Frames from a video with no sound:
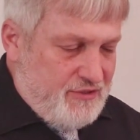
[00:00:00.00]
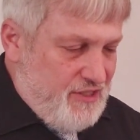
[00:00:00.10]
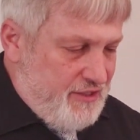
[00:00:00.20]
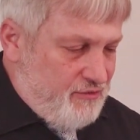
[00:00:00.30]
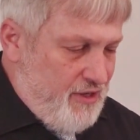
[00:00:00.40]

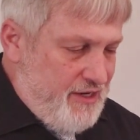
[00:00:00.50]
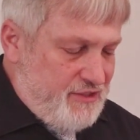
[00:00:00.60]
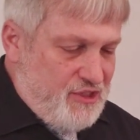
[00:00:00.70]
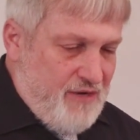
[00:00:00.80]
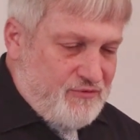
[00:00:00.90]
Zechariah
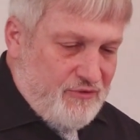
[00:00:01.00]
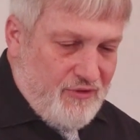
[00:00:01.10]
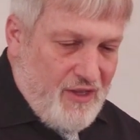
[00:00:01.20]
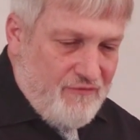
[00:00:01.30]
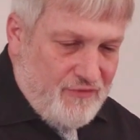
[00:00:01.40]
chapter
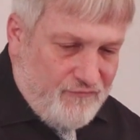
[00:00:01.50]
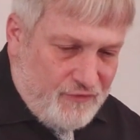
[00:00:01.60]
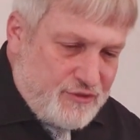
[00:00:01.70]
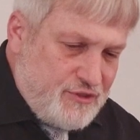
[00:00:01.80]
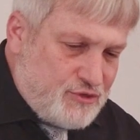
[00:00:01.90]
11 and
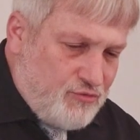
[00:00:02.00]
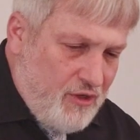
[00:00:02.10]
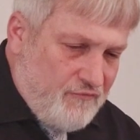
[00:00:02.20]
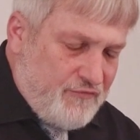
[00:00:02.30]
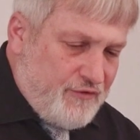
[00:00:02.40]
verses
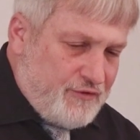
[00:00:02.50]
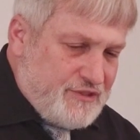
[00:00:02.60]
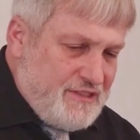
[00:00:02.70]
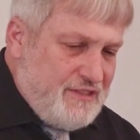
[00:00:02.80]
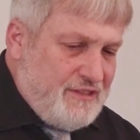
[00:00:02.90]
12 and
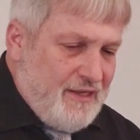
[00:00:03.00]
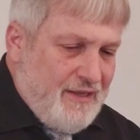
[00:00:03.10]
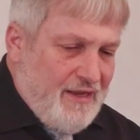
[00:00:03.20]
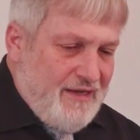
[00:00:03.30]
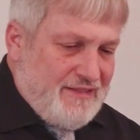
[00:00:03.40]
13.
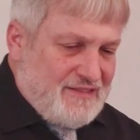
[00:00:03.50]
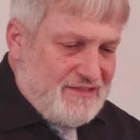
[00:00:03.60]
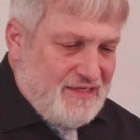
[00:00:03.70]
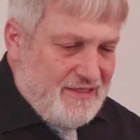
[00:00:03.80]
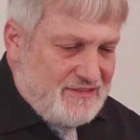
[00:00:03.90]
And it
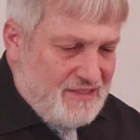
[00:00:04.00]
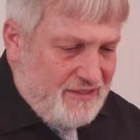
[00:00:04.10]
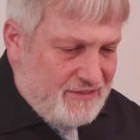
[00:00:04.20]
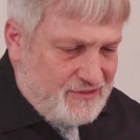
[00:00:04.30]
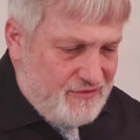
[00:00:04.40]
says, And I
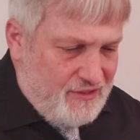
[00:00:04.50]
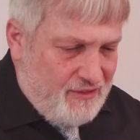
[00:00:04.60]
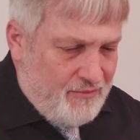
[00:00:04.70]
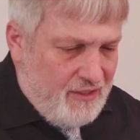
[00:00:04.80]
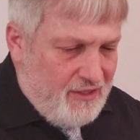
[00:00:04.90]
said unto
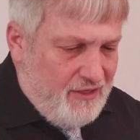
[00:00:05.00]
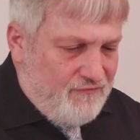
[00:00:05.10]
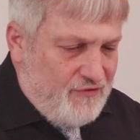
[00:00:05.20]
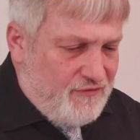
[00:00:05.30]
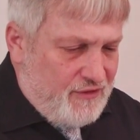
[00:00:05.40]
them,
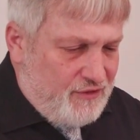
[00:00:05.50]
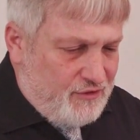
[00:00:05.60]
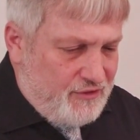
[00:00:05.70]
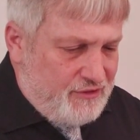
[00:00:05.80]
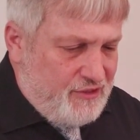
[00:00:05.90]
If ye think
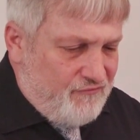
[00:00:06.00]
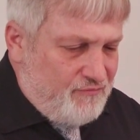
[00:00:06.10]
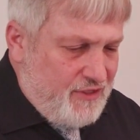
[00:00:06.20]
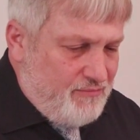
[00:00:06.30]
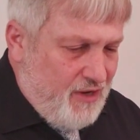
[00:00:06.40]
good, give
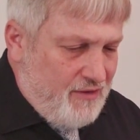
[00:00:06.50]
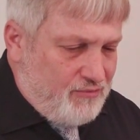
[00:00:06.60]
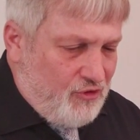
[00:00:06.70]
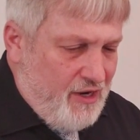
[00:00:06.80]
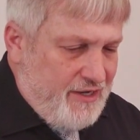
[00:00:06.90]
me my
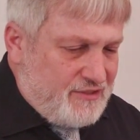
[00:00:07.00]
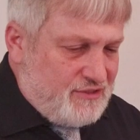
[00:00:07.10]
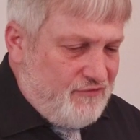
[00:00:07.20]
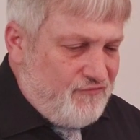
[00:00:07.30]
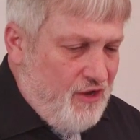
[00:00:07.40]
price,
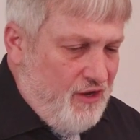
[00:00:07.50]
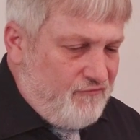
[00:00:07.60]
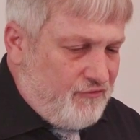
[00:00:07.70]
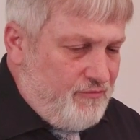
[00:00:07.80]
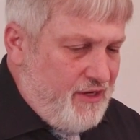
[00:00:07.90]
and if not,
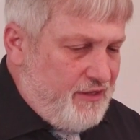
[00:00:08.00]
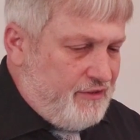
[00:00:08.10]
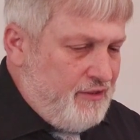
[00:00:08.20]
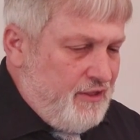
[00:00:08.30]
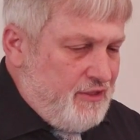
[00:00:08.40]

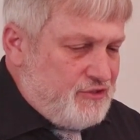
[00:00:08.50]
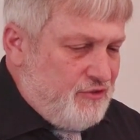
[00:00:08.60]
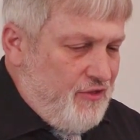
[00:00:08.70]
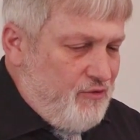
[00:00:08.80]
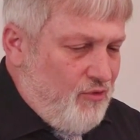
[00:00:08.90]
forbear.
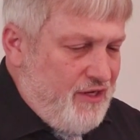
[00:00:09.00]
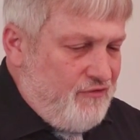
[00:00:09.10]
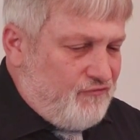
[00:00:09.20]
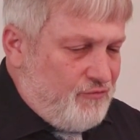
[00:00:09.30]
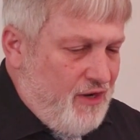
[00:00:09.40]
So they
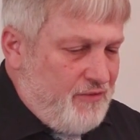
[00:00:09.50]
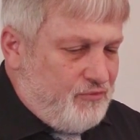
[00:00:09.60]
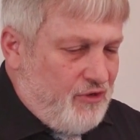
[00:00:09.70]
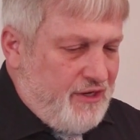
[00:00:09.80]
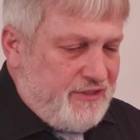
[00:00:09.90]
weighed for my
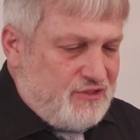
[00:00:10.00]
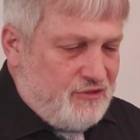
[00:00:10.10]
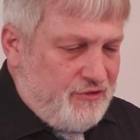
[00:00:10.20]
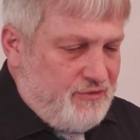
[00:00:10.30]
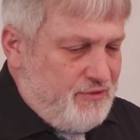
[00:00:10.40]
price
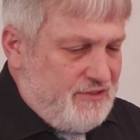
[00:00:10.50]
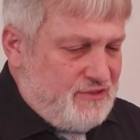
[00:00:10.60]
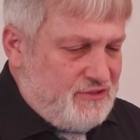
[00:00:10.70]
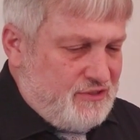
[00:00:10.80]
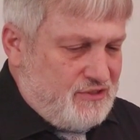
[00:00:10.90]
thirty
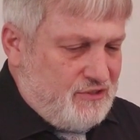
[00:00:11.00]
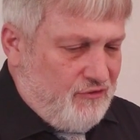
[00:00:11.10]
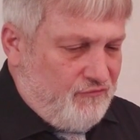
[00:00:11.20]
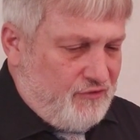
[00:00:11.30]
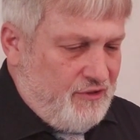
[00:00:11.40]
pieces of
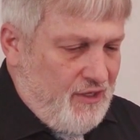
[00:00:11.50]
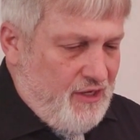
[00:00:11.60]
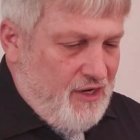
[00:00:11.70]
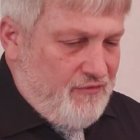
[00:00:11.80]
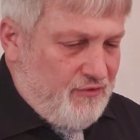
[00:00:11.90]
silver.
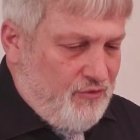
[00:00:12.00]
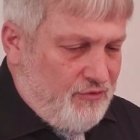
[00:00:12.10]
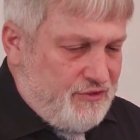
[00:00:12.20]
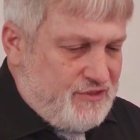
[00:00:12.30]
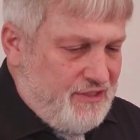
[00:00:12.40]
And the
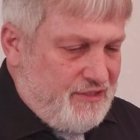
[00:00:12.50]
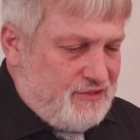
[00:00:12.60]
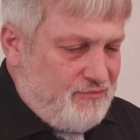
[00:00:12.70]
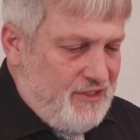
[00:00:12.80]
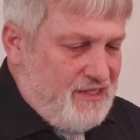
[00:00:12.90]
Lord said
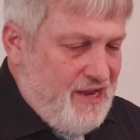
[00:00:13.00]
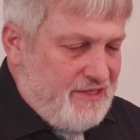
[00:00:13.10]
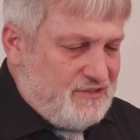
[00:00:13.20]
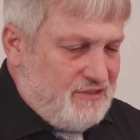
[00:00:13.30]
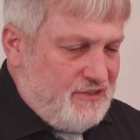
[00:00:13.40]
unto me,
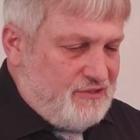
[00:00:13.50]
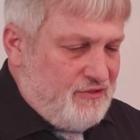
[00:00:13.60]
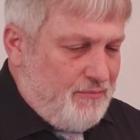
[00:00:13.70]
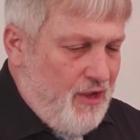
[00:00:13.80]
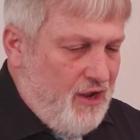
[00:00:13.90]
Cast it unto
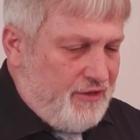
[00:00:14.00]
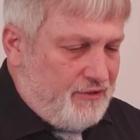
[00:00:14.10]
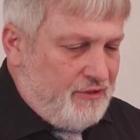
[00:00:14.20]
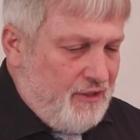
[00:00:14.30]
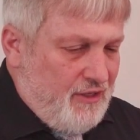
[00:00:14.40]
the
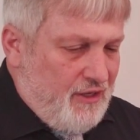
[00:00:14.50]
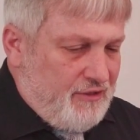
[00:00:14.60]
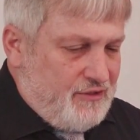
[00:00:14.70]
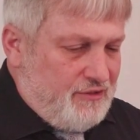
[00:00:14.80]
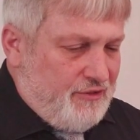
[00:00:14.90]
potter, a
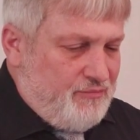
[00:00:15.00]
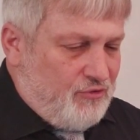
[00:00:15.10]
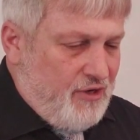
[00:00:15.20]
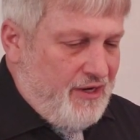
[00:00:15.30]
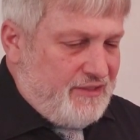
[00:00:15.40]
goodly
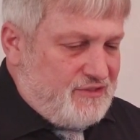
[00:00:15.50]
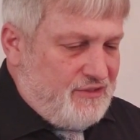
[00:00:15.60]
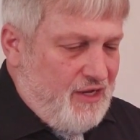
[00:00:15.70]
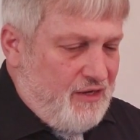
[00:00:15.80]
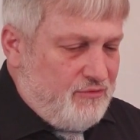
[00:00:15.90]
price,
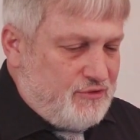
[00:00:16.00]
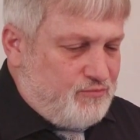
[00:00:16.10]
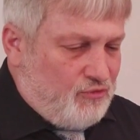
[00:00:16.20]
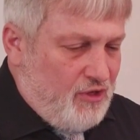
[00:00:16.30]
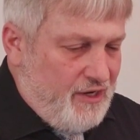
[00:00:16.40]
that I was
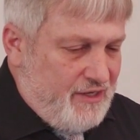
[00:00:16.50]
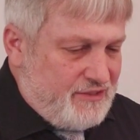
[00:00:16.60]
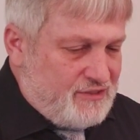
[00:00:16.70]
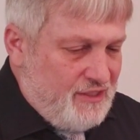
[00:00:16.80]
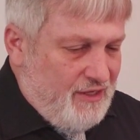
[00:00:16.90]

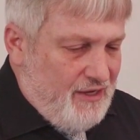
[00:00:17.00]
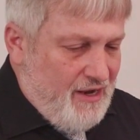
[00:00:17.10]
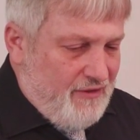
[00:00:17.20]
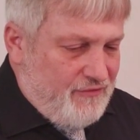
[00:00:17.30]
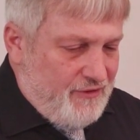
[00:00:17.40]
prized
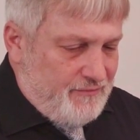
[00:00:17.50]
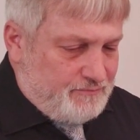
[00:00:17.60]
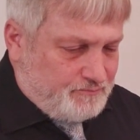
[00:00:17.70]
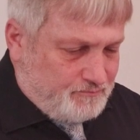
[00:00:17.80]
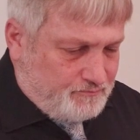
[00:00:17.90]
at the
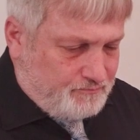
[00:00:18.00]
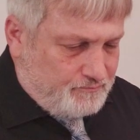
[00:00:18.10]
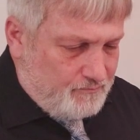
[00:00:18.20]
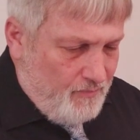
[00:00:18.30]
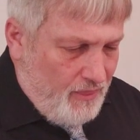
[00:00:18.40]

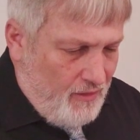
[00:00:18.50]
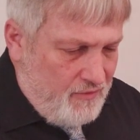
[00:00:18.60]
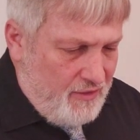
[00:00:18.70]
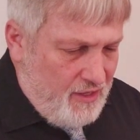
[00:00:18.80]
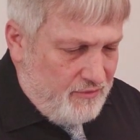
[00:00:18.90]

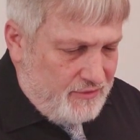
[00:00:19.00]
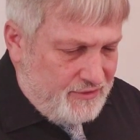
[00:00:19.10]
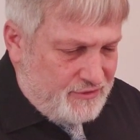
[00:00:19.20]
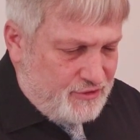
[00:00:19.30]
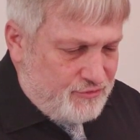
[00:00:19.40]
that I was,
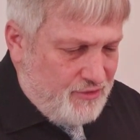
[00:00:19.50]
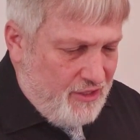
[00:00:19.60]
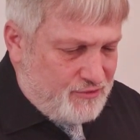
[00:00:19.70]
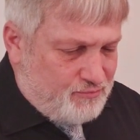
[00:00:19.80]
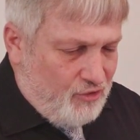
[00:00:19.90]
excuse me, I
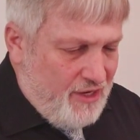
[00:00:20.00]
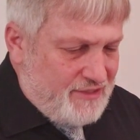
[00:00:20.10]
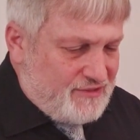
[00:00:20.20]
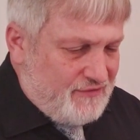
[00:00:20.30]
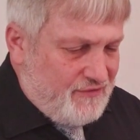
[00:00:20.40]
was
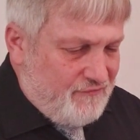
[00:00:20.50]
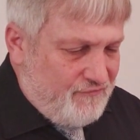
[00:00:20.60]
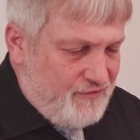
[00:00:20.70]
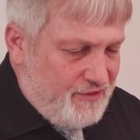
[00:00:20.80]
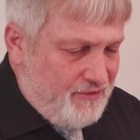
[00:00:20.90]
prized at the,
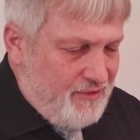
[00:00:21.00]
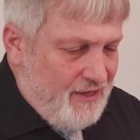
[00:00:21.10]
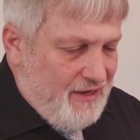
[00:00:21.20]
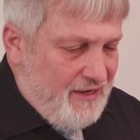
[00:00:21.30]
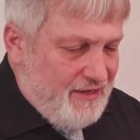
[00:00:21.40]
them,
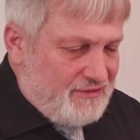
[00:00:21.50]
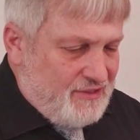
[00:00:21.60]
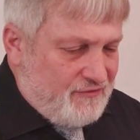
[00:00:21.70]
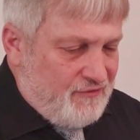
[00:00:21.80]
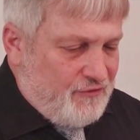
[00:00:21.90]
and I
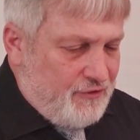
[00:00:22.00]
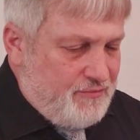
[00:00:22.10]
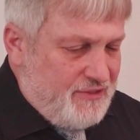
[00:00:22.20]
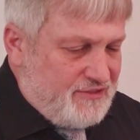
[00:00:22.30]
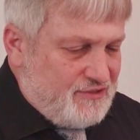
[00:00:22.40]
took the thirty
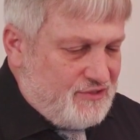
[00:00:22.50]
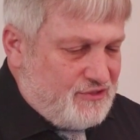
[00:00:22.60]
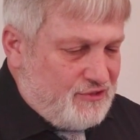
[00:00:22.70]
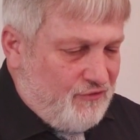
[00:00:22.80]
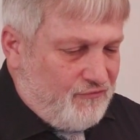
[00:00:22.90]
pieces of
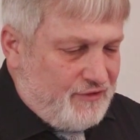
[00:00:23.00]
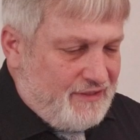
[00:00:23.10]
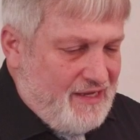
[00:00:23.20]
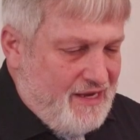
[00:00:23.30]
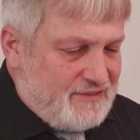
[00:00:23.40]
silver and
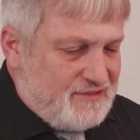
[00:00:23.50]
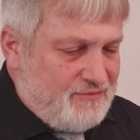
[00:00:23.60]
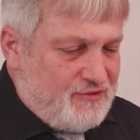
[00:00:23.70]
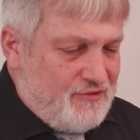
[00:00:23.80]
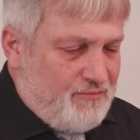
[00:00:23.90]
cast
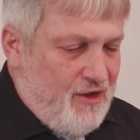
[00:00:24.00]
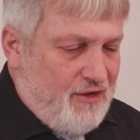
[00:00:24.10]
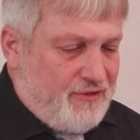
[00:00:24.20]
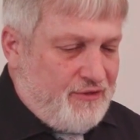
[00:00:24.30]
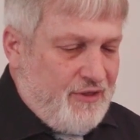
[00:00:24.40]
them to the
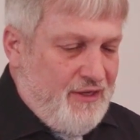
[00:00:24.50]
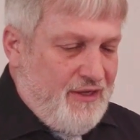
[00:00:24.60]
potter